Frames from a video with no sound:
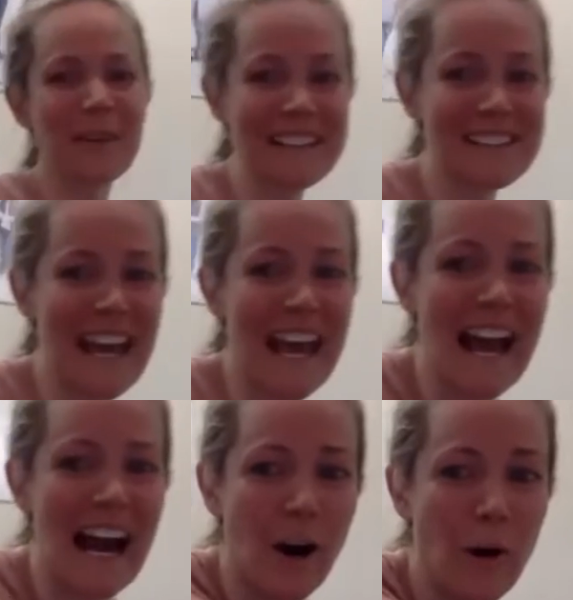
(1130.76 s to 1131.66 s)
want to say
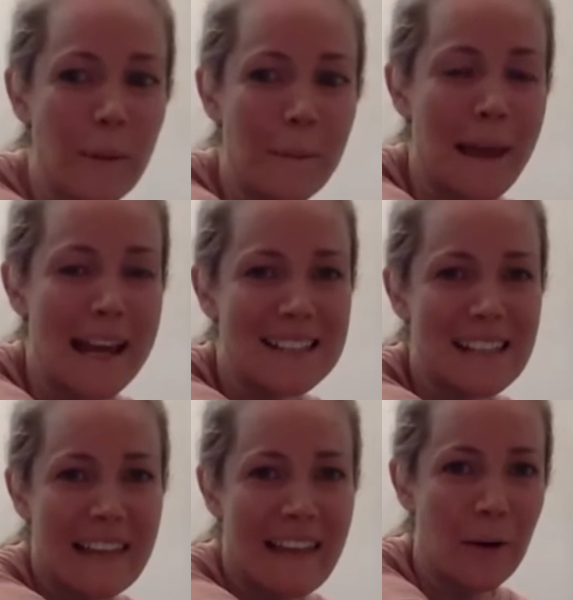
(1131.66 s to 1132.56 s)
how
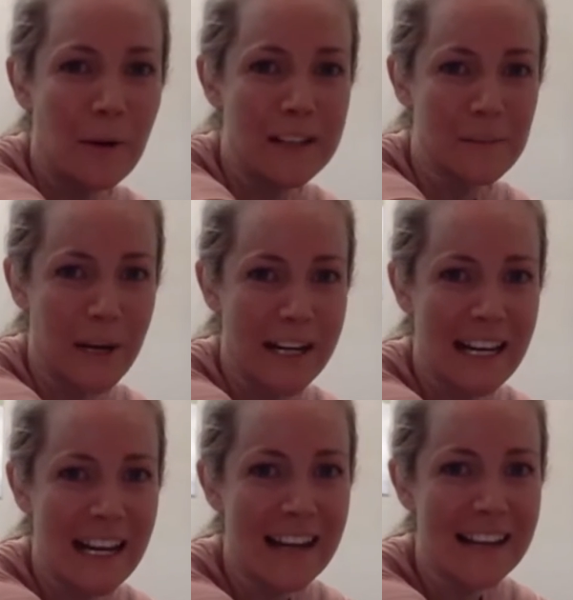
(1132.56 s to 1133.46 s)
amazing that was,
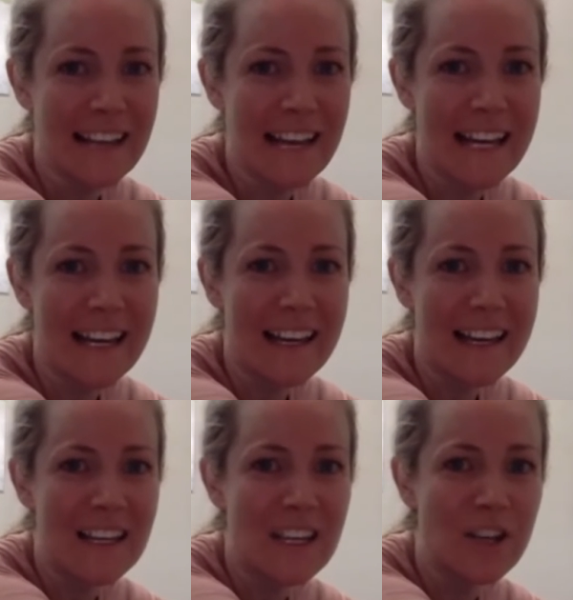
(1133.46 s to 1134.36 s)
Brittany. Like,
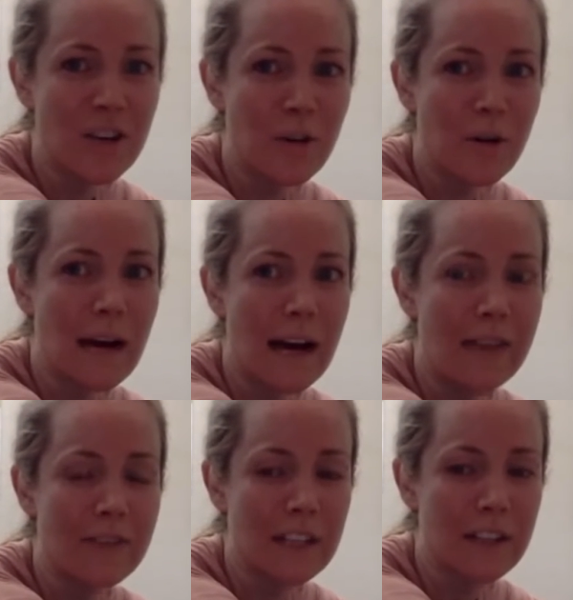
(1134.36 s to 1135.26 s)
you
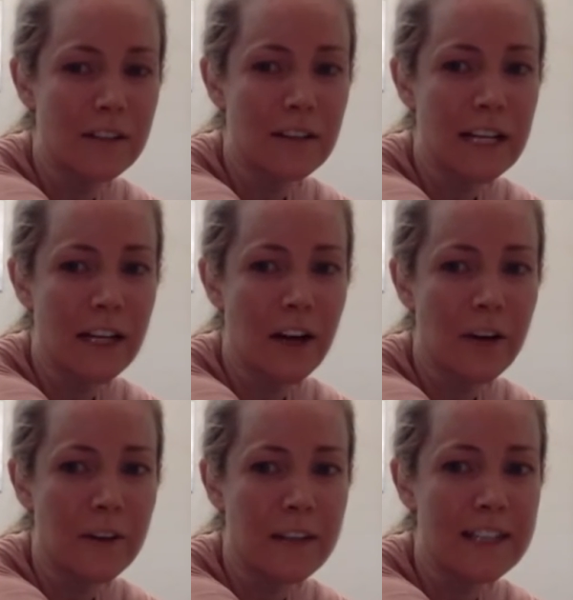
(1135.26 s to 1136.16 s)
have literally not
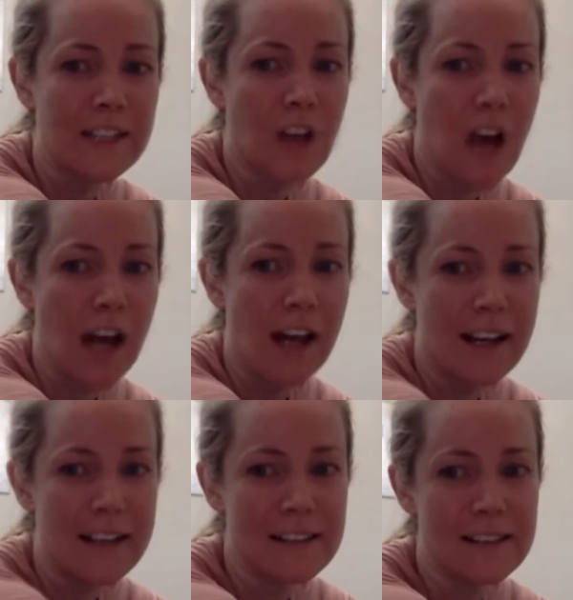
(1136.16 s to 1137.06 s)
only taught
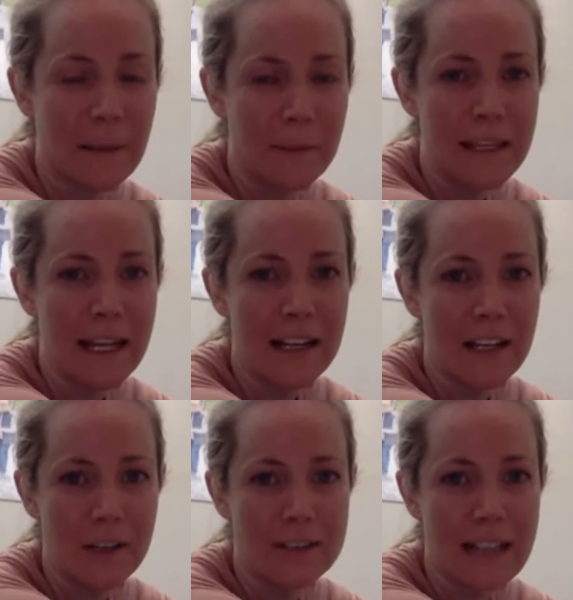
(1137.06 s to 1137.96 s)
us something
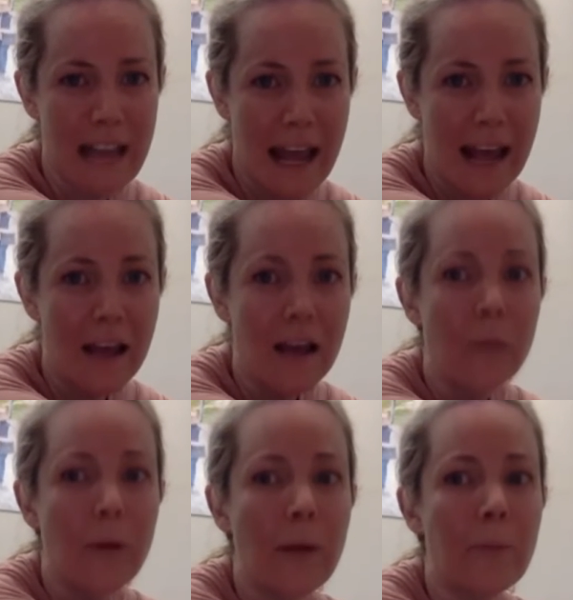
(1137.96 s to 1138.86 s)
new today,
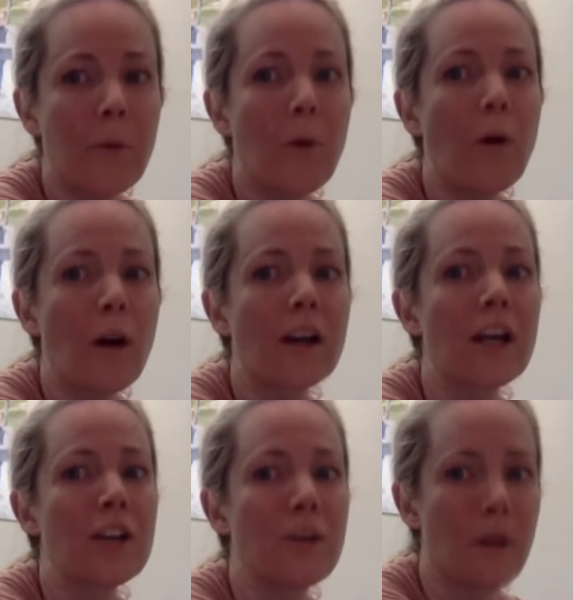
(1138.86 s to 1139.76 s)
but poured
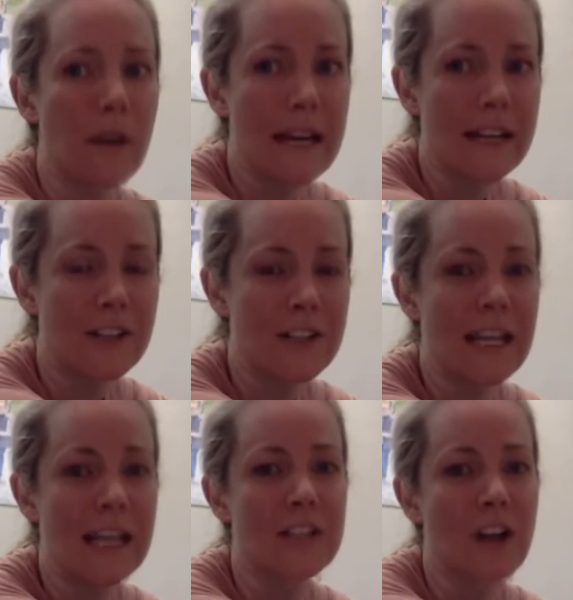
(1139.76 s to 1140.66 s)
your
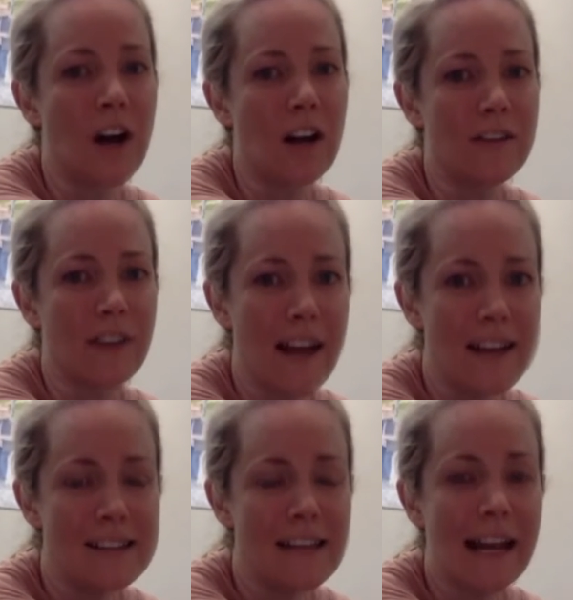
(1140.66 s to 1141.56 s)
energy into all of
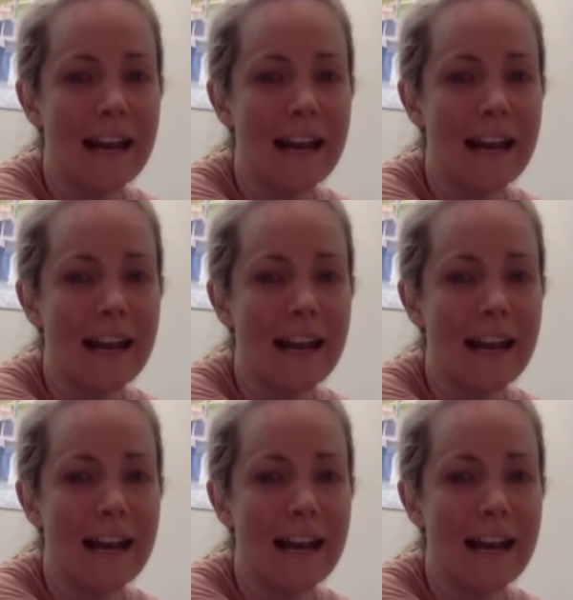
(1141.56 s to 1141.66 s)
us. And